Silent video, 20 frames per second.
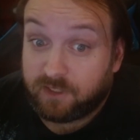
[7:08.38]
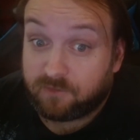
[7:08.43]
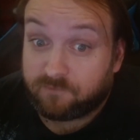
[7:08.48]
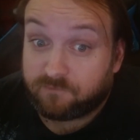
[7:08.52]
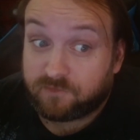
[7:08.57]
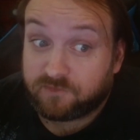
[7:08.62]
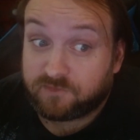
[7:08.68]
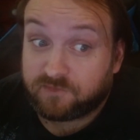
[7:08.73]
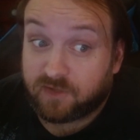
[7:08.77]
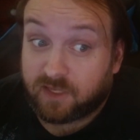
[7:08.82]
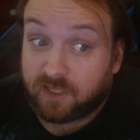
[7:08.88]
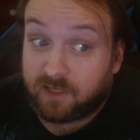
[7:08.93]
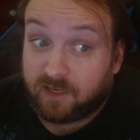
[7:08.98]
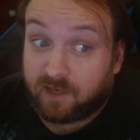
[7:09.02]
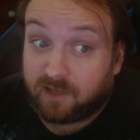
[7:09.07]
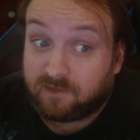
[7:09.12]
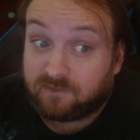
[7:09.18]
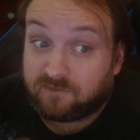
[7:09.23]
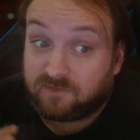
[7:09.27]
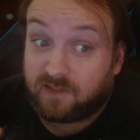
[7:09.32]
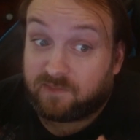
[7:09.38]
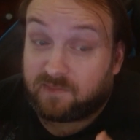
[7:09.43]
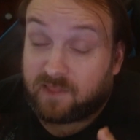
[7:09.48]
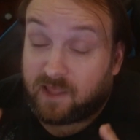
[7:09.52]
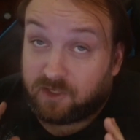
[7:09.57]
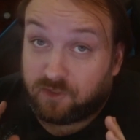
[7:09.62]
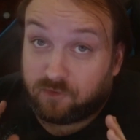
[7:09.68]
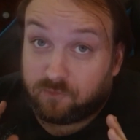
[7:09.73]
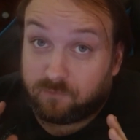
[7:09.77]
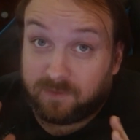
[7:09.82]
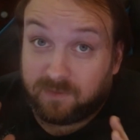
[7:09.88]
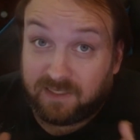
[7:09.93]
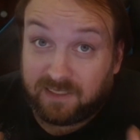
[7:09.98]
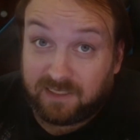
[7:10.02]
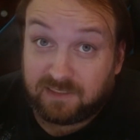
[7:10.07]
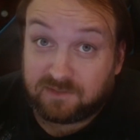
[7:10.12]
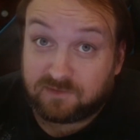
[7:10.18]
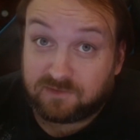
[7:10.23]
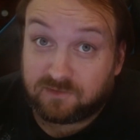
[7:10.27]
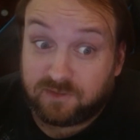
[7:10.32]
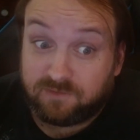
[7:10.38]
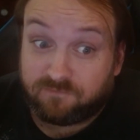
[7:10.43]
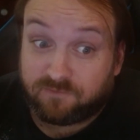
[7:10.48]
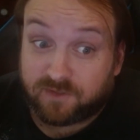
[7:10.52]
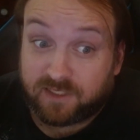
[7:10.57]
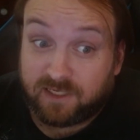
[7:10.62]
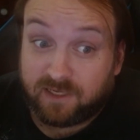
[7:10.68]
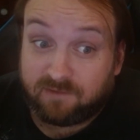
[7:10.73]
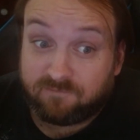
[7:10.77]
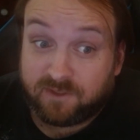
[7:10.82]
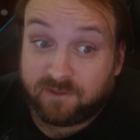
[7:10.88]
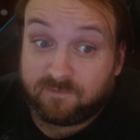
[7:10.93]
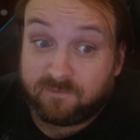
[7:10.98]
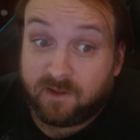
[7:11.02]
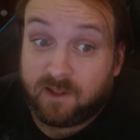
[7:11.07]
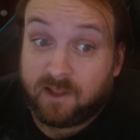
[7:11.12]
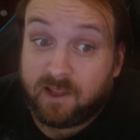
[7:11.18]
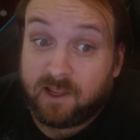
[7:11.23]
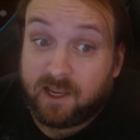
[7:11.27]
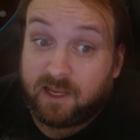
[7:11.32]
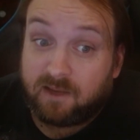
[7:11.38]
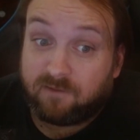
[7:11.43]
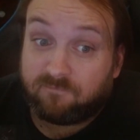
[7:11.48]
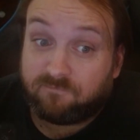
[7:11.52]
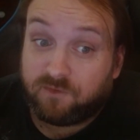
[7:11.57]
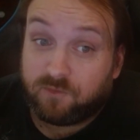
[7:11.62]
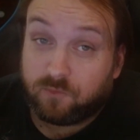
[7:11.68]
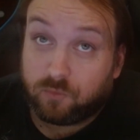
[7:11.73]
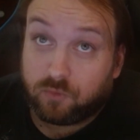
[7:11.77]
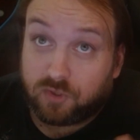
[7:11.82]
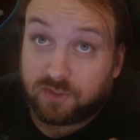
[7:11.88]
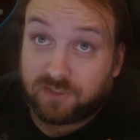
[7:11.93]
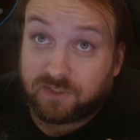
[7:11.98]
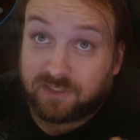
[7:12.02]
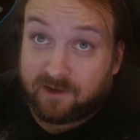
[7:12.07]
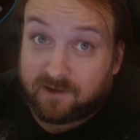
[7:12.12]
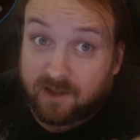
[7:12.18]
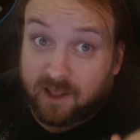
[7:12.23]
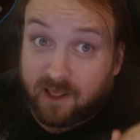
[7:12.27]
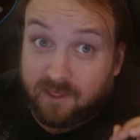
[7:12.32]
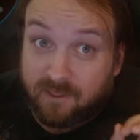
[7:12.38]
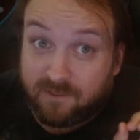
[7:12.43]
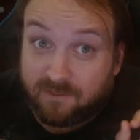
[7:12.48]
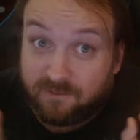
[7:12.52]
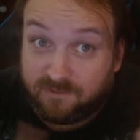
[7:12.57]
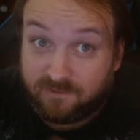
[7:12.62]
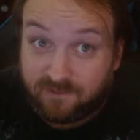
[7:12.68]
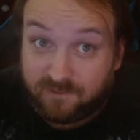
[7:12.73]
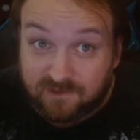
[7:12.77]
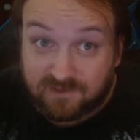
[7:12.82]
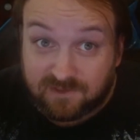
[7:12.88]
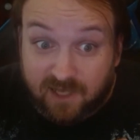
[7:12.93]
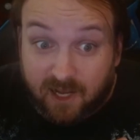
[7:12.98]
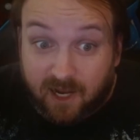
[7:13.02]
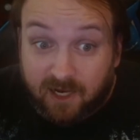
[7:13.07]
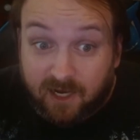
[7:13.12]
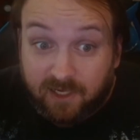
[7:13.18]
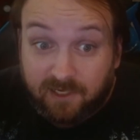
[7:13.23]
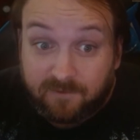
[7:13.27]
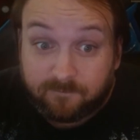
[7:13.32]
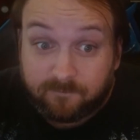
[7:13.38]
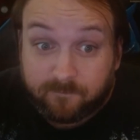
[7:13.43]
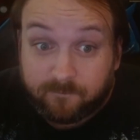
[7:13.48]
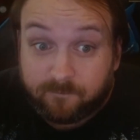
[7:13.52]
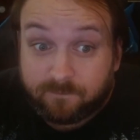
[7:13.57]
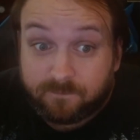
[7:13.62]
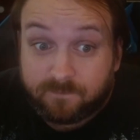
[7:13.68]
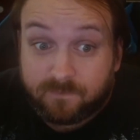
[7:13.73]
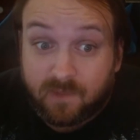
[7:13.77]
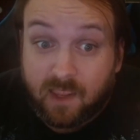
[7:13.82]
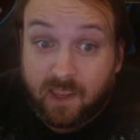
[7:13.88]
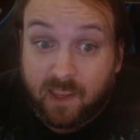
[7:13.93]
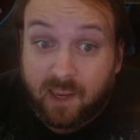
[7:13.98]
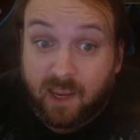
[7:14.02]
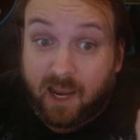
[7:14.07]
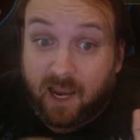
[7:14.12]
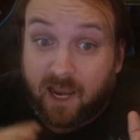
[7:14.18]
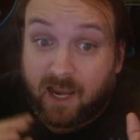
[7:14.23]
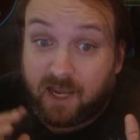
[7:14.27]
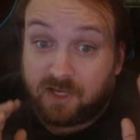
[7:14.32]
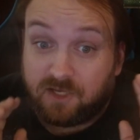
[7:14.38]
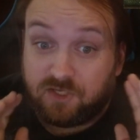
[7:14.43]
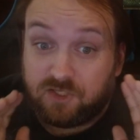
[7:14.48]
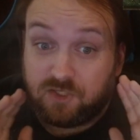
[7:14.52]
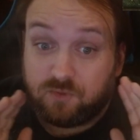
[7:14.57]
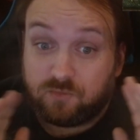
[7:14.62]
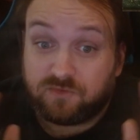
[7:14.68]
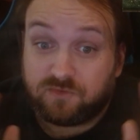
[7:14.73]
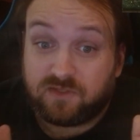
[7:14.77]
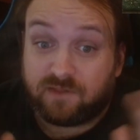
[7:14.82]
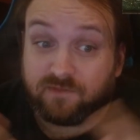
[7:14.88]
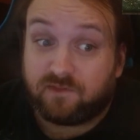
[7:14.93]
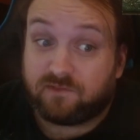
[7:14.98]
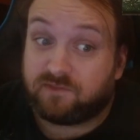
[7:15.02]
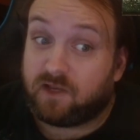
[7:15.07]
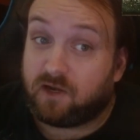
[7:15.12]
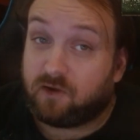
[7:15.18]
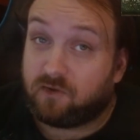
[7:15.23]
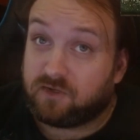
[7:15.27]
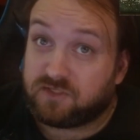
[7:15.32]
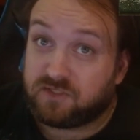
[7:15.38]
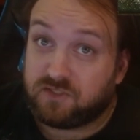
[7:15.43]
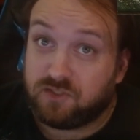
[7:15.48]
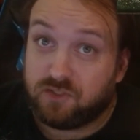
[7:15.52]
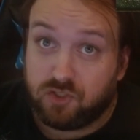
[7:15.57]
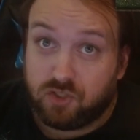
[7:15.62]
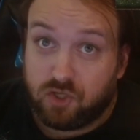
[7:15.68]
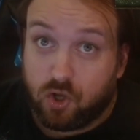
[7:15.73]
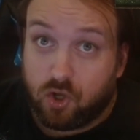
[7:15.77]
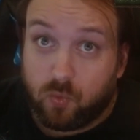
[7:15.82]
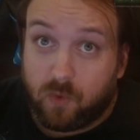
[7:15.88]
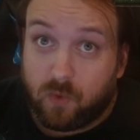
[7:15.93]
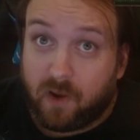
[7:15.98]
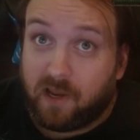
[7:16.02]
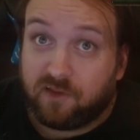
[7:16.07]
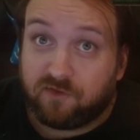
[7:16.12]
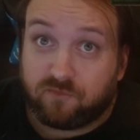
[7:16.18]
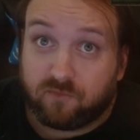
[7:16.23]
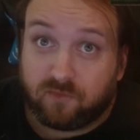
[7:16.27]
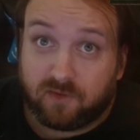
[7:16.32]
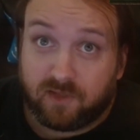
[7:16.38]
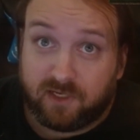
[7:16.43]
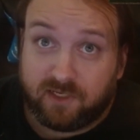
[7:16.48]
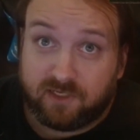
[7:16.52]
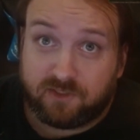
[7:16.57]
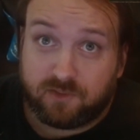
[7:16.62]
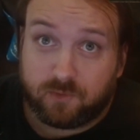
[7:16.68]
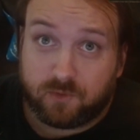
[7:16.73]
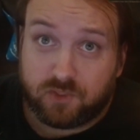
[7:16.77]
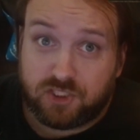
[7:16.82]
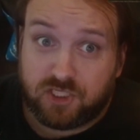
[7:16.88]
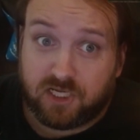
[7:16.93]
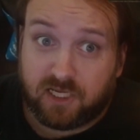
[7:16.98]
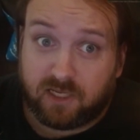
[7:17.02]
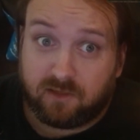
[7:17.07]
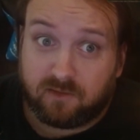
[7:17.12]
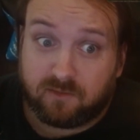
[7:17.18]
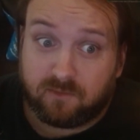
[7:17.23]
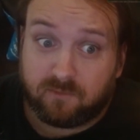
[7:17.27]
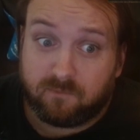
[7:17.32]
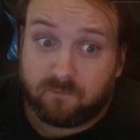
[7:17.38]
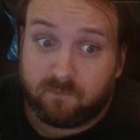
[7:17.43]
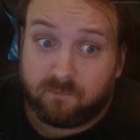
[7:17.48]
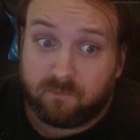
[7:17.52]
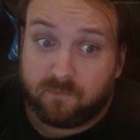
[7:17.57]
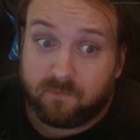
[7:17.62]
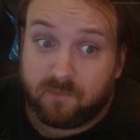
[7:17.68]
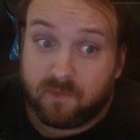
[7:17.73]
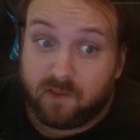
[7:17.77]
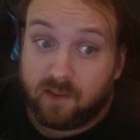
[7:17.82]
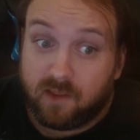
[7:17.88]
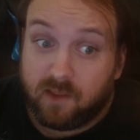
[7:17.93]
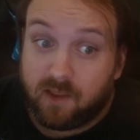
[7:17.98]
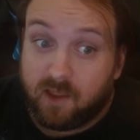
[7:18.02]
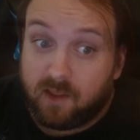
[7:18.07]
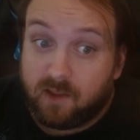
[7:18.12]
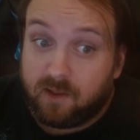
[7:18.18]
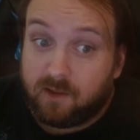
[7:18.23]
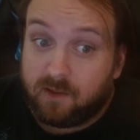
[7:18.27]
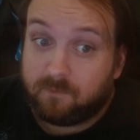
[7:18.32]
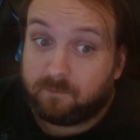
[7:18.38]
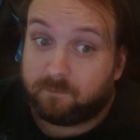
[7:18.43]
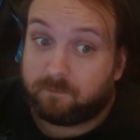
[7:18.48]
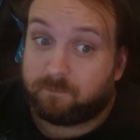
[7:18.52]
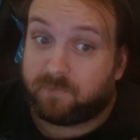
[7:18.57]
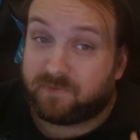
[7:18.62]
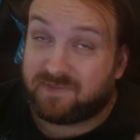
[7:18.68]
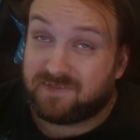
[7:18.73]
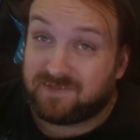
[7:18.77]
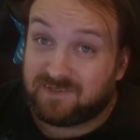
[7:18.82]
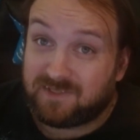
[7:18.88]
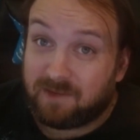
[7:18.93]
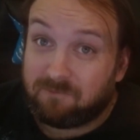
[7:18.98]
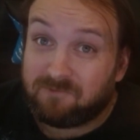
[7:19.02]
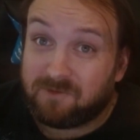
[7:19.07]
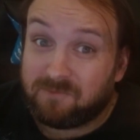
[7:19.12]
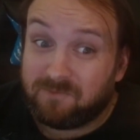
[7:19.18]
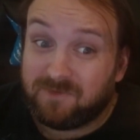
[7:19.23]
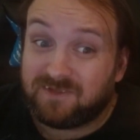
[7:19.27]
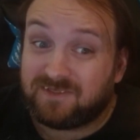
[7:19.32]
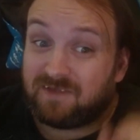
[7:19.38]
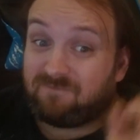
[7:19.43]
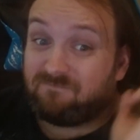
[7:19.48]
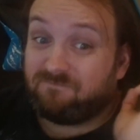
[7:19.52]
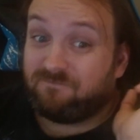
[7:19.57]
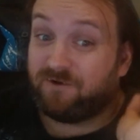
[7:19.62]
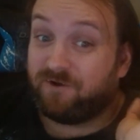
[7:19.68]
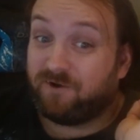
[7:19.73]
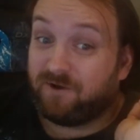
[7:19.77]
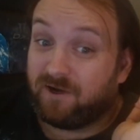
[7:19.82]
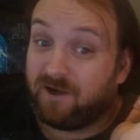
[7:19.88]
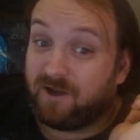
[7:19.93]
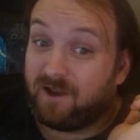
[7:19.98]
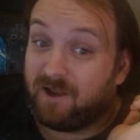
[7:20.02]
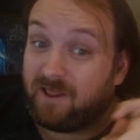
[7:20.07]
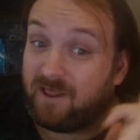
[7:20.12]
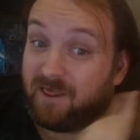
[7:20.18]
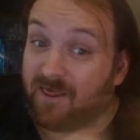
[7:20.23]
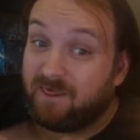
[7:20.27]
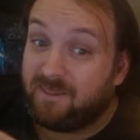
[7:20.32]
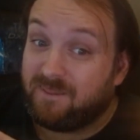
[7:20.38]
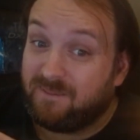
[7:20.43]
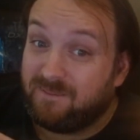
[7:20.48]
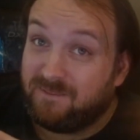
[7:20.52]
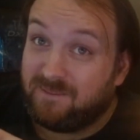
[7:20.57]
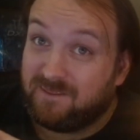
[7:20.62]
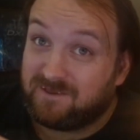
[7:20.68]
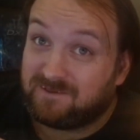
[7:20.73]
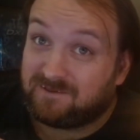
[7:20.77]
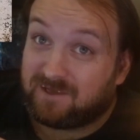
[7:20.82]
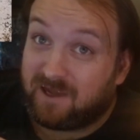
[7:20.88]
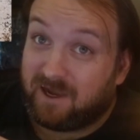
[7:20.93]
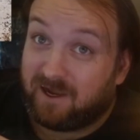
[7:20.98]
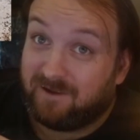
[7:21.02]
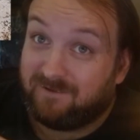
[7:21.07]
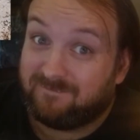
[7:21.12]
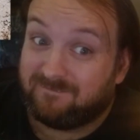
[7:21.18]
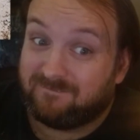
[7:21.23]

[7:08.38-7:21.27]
here for a second and say that you'd be easily forgiven if you looked at this guy and you said that there is no way it's related to a chicken. But the same can be said for this guy.